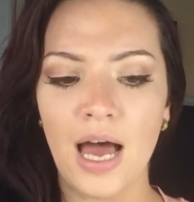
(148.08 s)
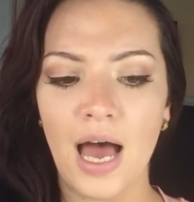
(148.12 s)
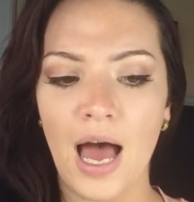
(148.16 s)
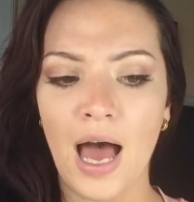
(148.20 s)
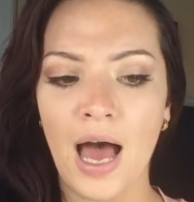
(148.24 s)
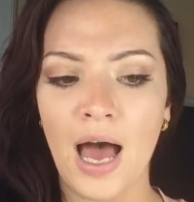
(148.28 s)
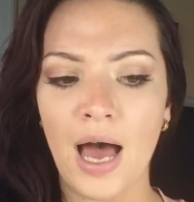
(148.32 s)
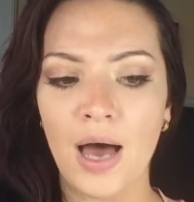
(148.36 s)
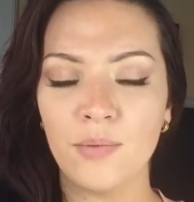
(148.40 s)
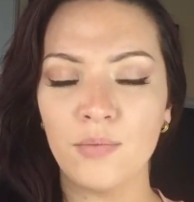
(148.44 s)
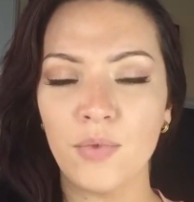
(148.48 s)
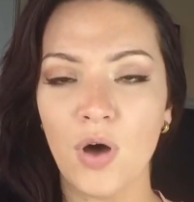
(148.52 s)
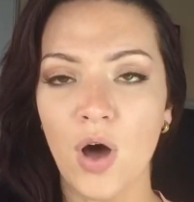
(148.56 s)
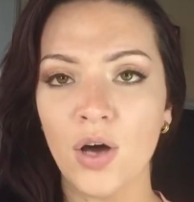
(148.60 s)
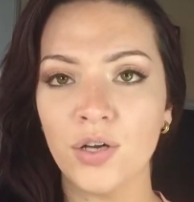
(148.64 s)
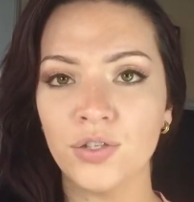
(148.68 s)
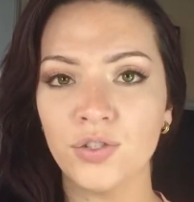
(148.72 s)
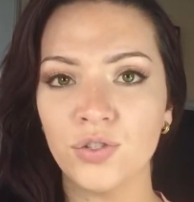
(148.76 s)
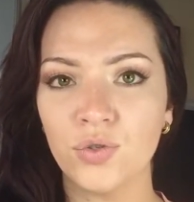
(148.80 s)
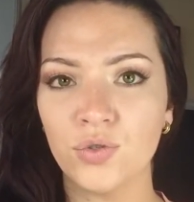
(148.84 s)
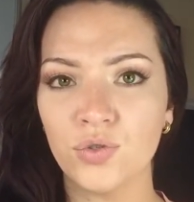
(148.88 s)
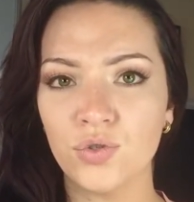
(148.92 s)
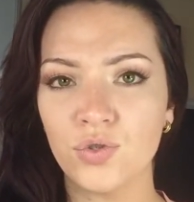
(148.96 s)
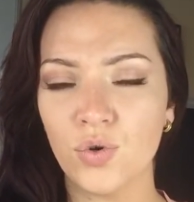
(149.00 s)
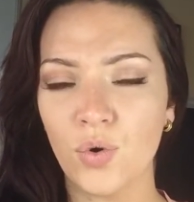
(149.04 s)

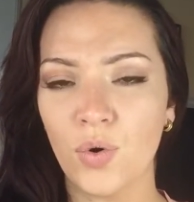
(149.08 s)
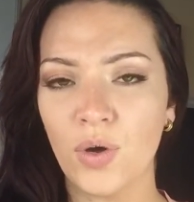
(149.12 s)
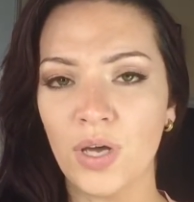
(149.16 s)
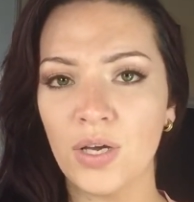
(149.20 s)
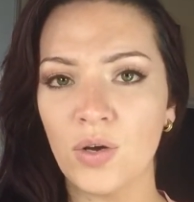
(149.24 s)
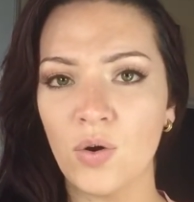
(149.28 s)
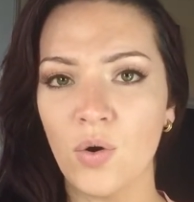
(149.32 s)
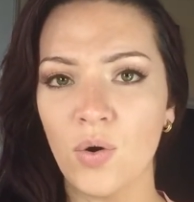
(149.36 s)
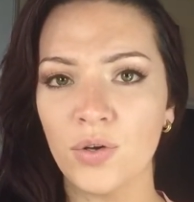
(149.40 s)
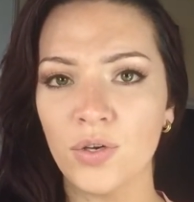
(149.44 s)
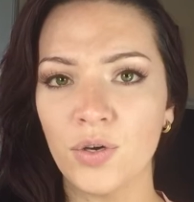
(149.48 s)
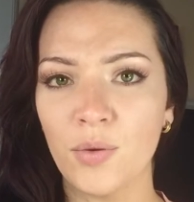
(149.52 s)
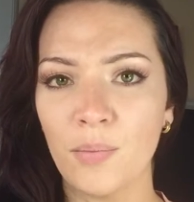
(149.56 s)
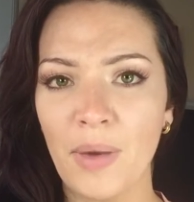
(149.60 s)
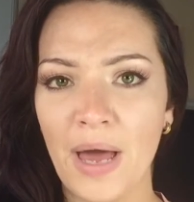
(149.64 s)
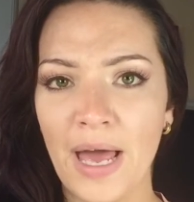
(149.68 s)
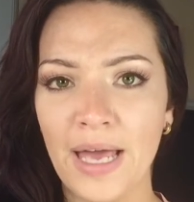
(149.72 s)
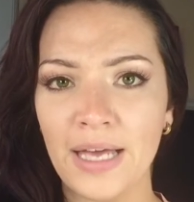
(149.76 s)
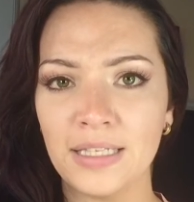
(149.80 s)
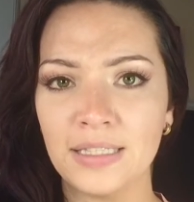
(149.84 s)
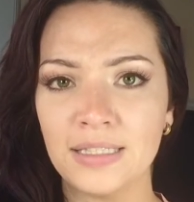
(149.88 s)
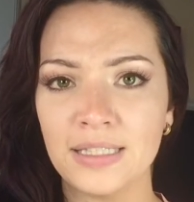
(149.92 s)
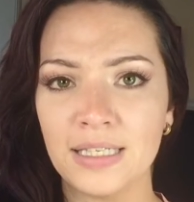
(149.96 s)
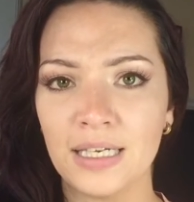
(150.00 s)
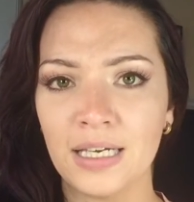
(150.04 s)
on your drawing or your
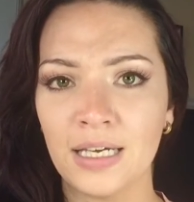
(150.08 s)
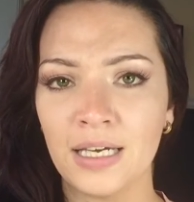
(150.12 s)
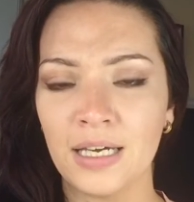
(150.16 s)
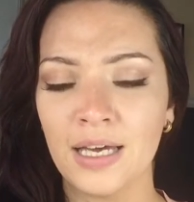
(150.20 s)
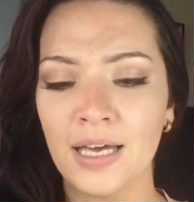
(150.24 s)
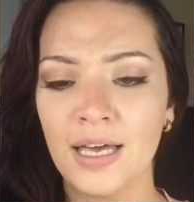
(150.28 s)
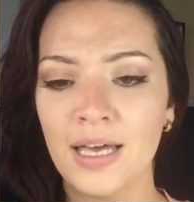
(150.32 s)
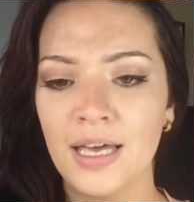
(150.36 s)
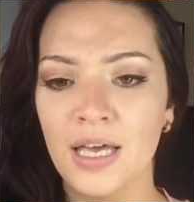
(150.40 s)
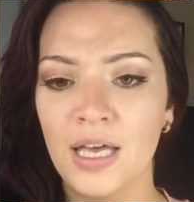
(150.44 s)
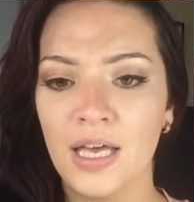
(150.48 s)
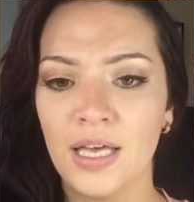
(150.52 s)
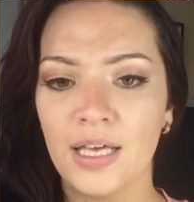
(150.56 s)
painting,